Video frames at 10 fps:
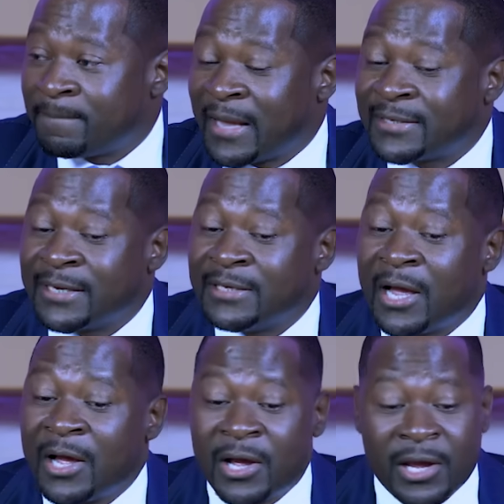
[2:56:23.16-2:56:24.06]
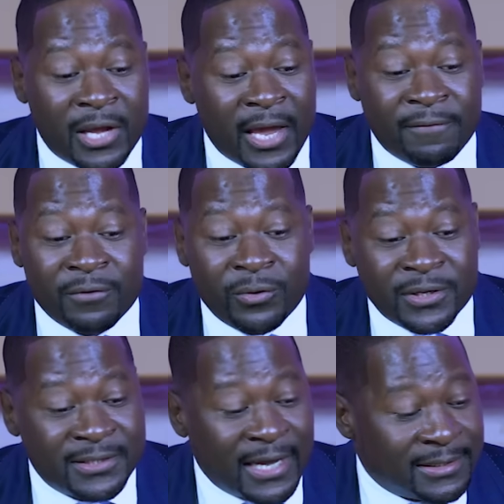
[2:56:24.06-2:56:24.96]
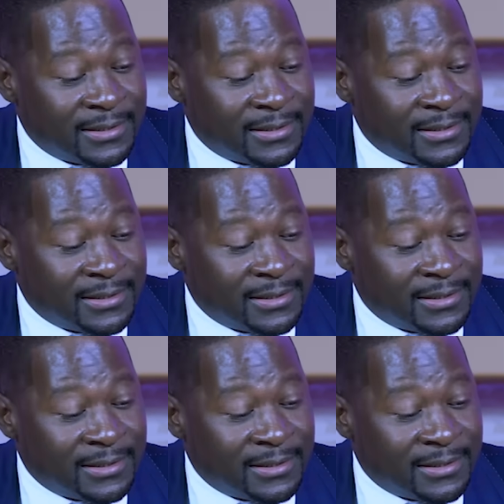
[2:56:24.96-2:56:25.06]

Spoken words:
I said, have you noticed that